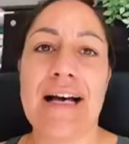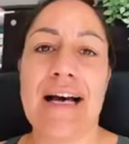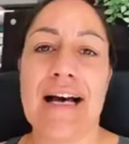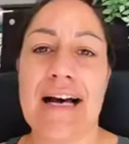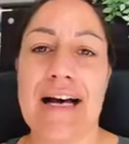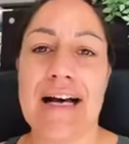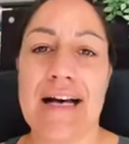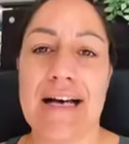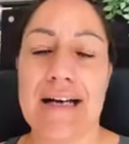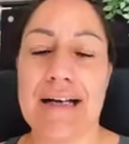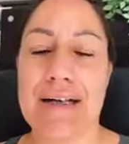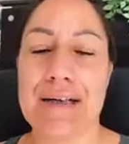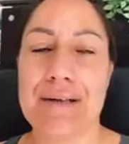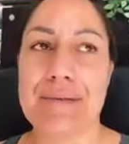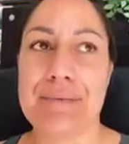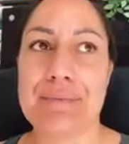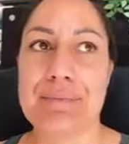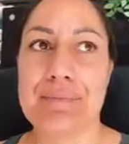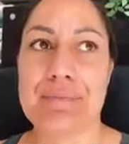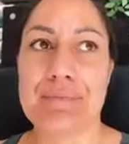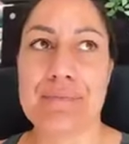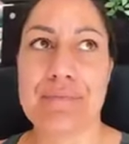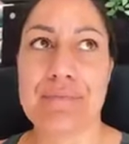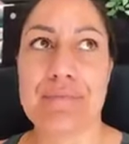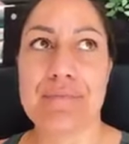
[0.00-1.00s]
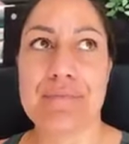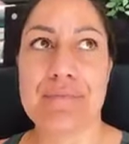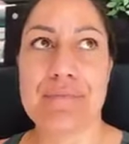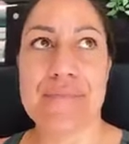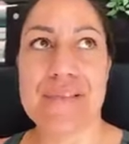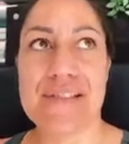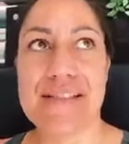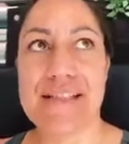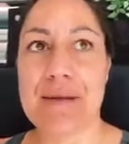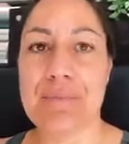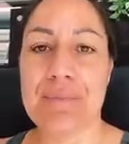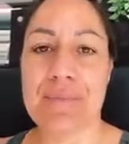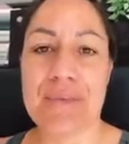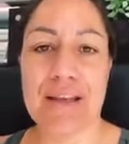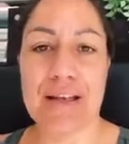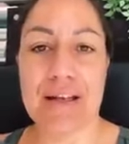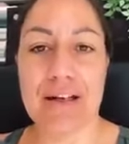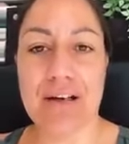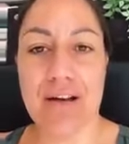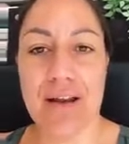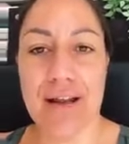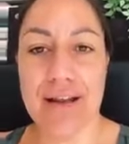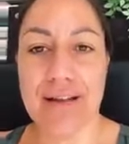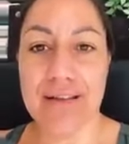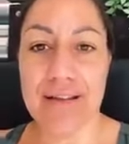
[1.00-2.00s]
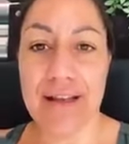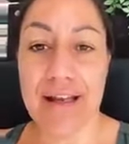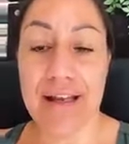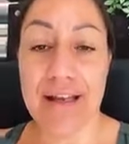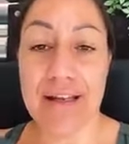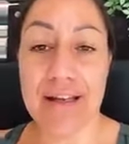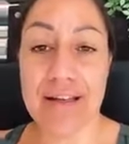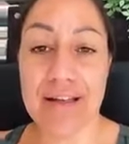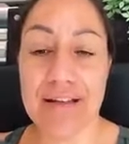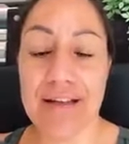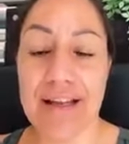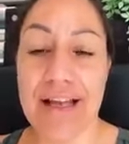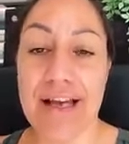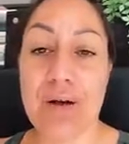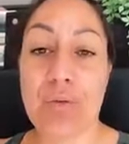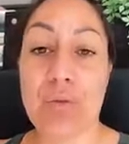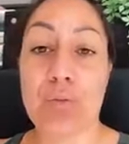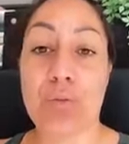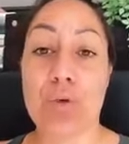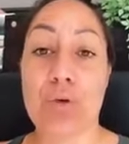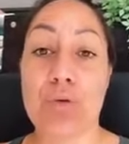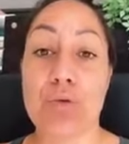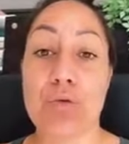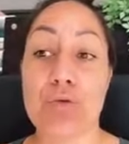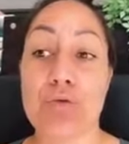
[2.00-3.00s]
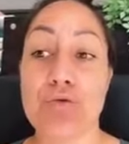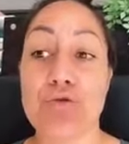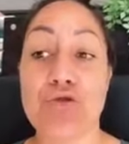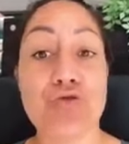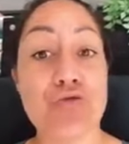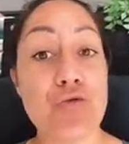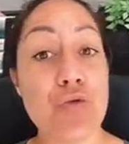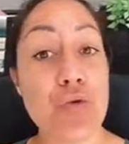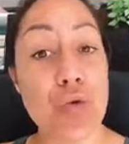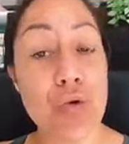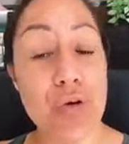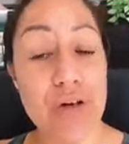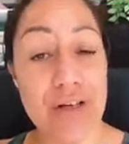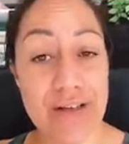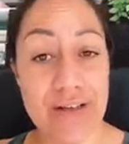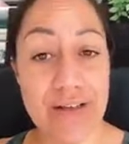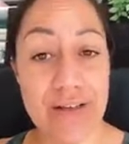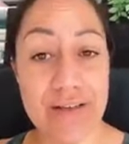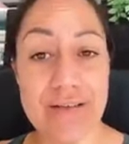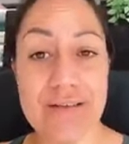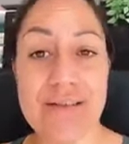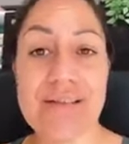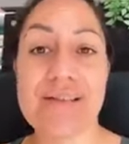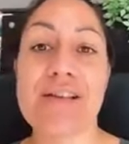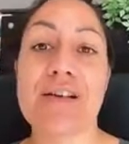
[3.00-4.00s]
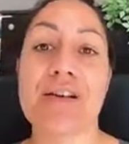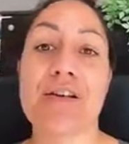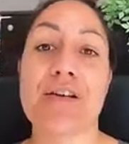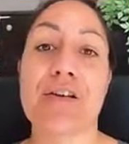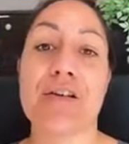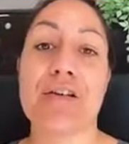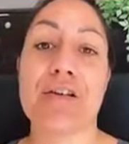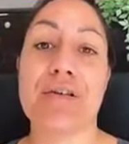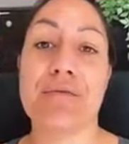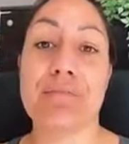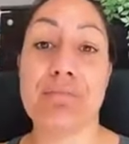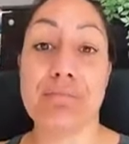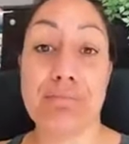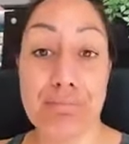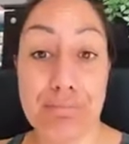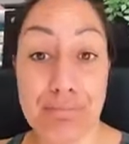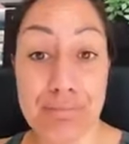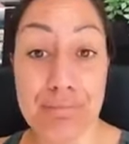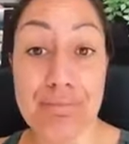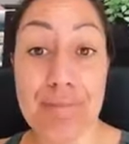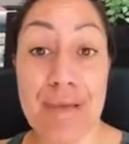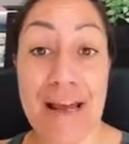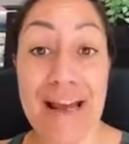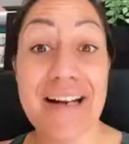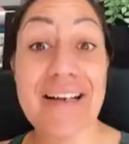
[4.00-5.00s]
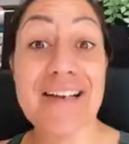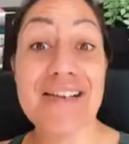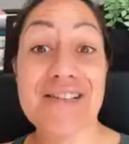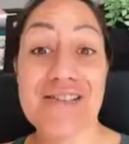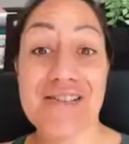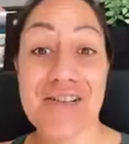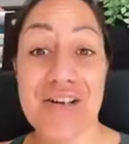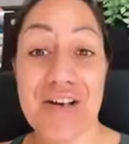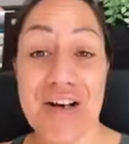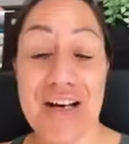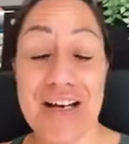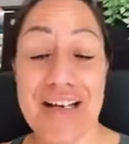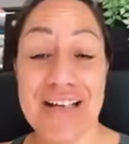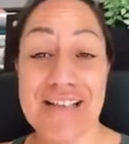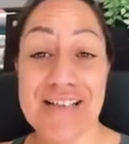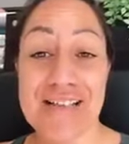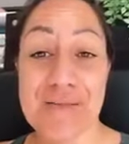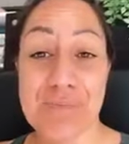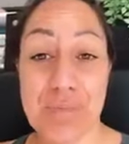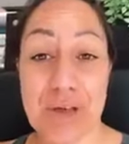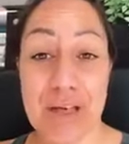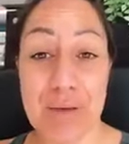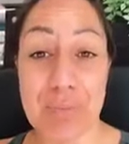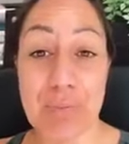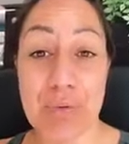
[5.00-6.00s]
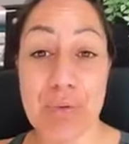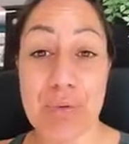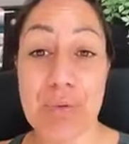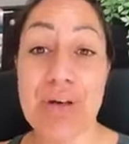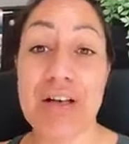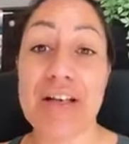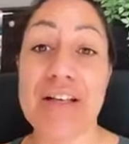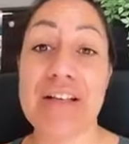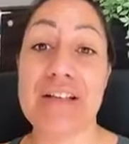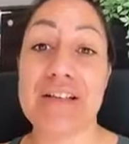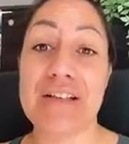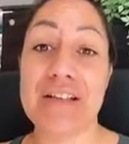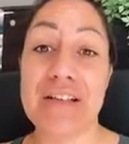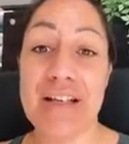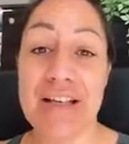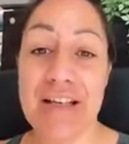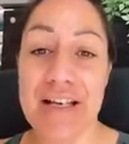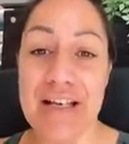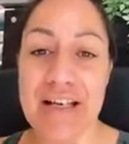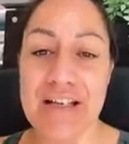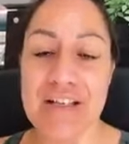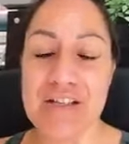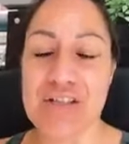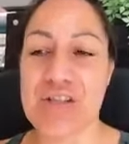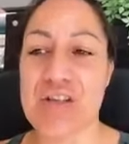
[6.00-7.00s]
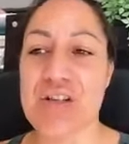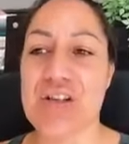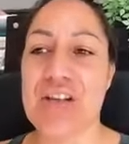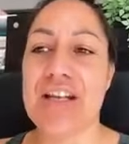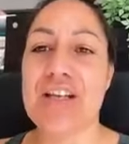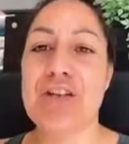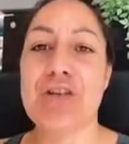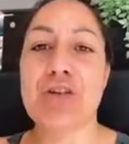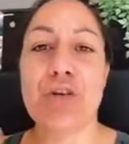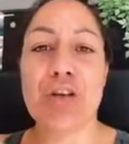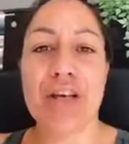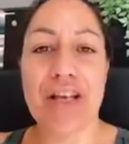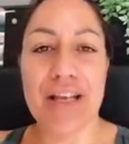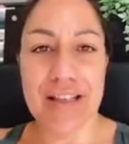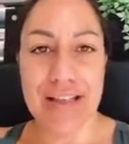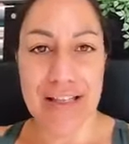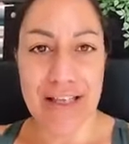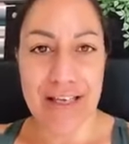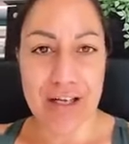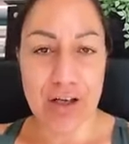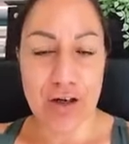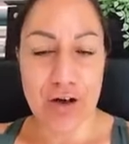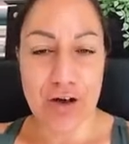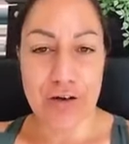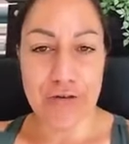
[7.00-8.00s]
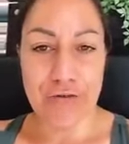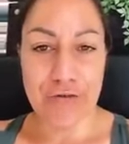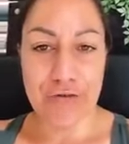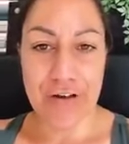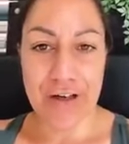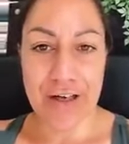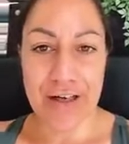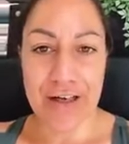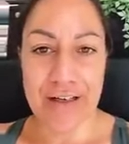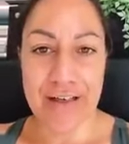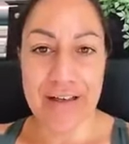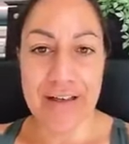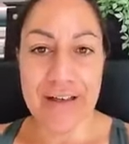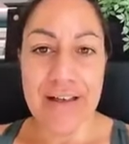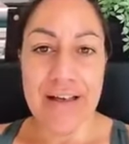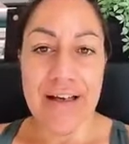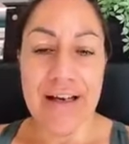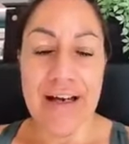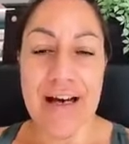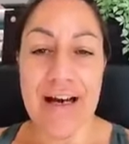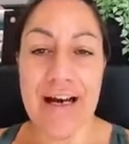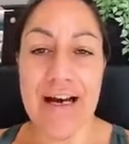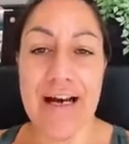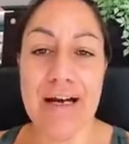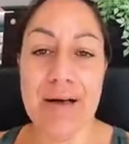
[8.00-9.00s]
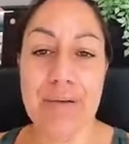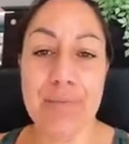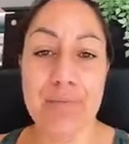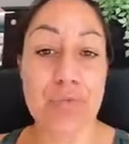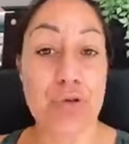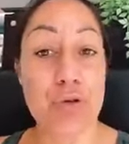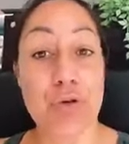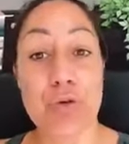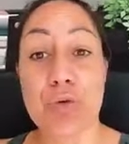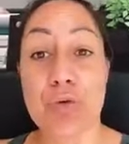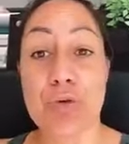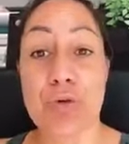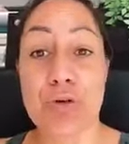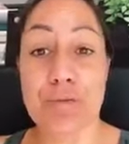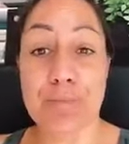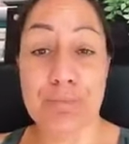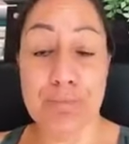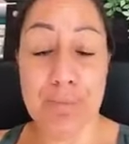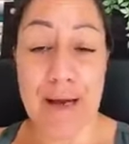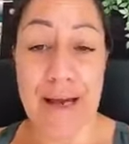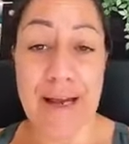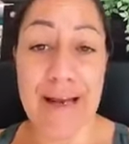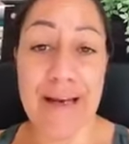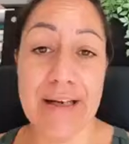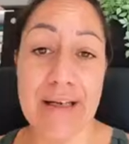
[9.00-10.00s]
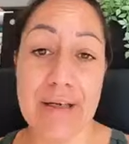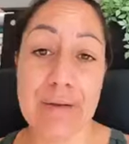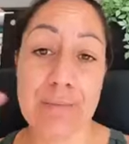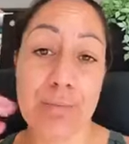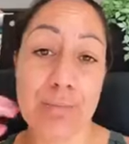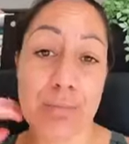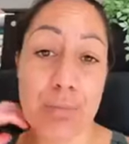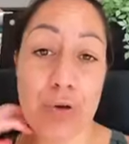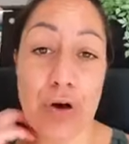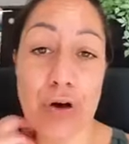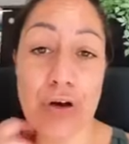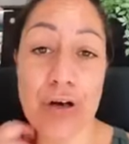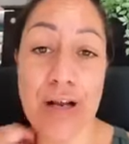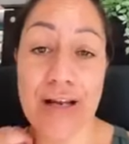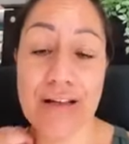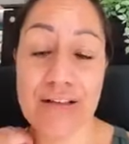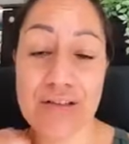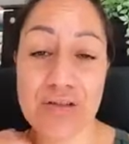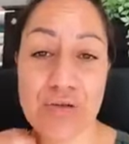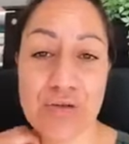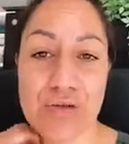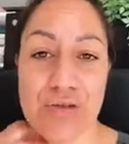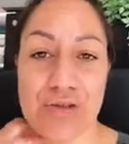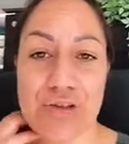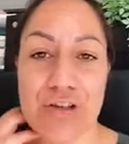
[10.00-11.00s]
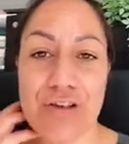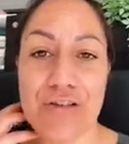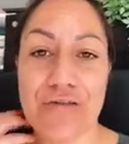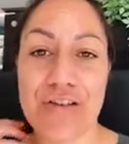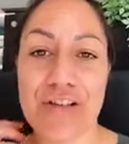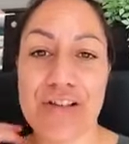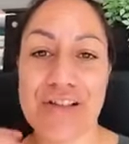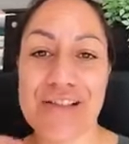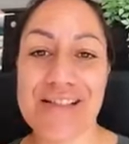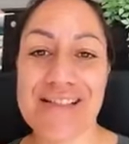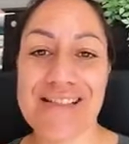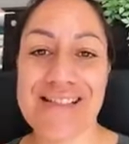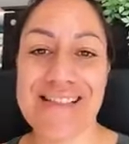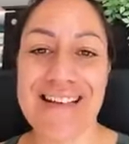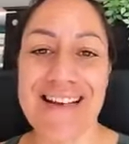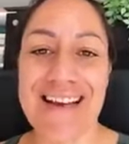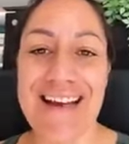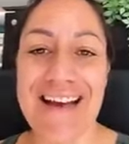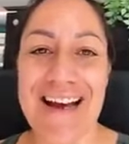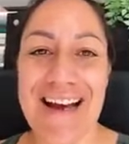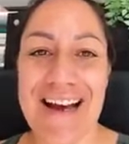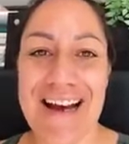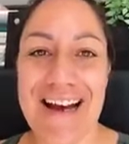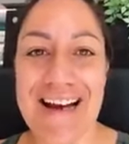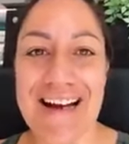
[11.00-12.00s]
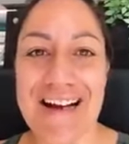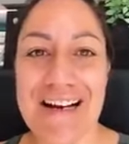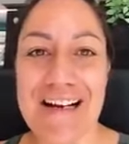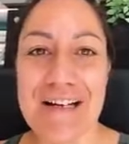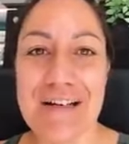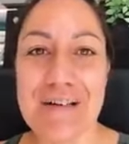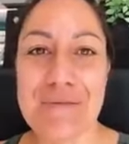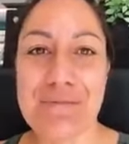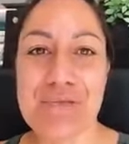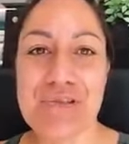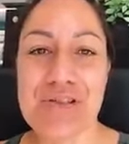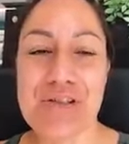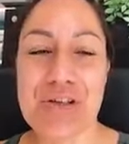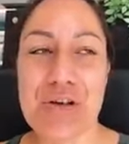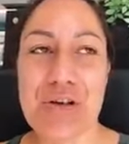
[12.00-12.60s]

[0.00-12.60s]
something like that, that will draw in, so magnetize people in, so then you can then offer your main product or service. My